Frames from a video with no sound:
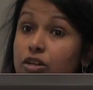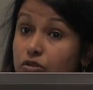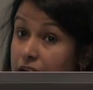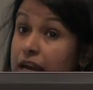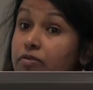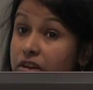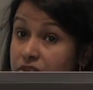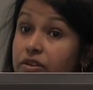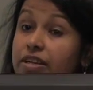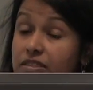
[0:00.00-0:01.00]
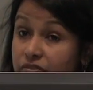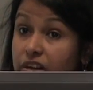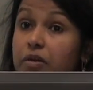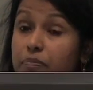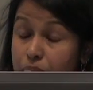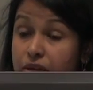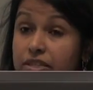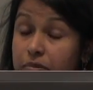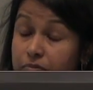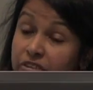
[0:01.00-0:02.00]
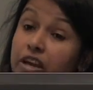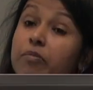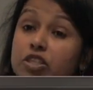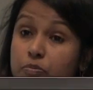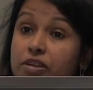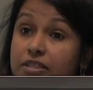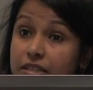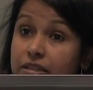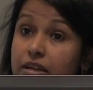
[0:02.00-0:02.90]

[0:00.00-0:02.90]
So that rhetoric is very present, very much present.